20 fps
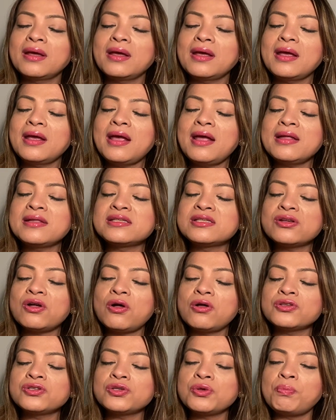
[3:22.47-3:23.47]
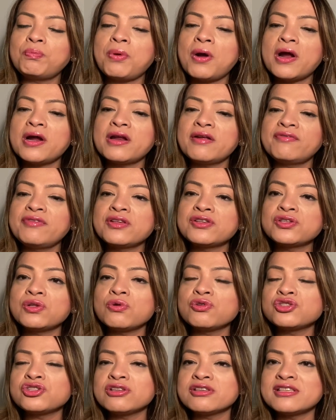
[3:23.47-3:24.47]
it's also part of the
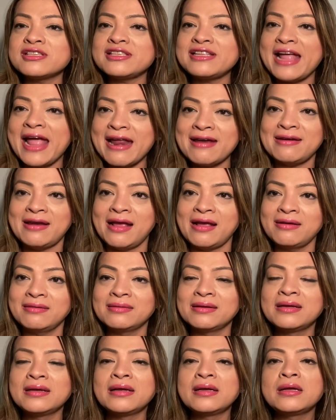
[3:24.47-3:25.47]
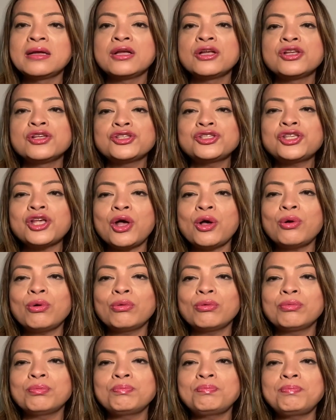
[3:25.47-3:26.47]
social standing. So
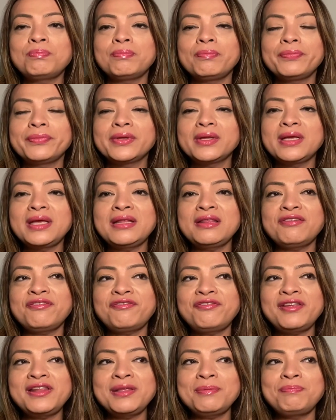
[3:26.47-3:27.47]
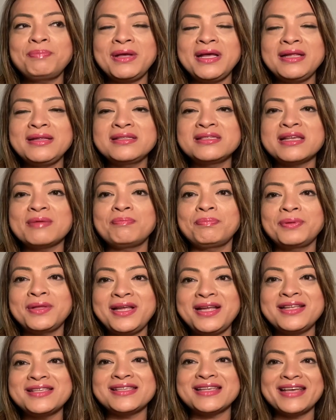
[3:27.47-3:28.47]
in the Philippines, and
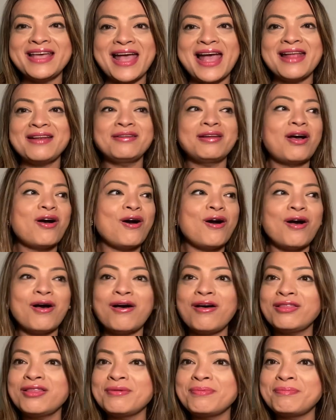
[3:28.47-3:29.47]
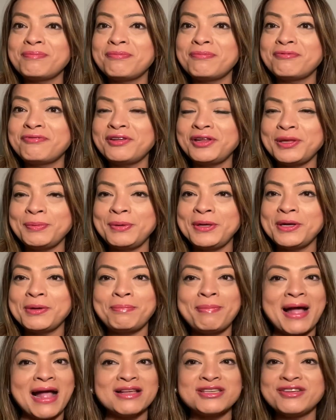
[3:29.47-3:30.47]
please again, all the Filipino
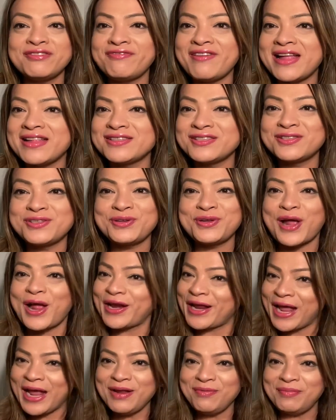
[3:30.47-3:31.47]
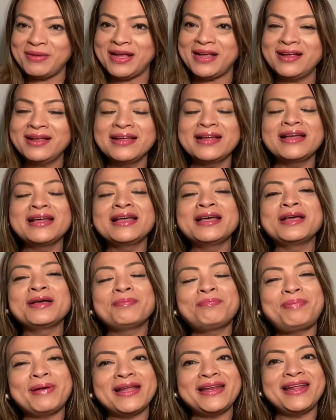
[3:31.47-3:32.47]
pageant fans, do not hate me,
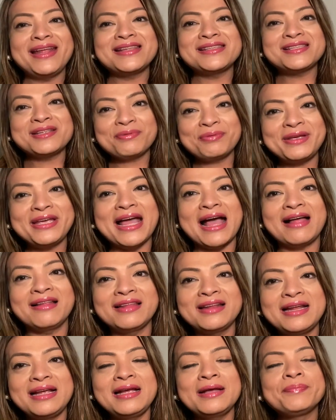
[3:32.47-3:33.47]
but it's the reality.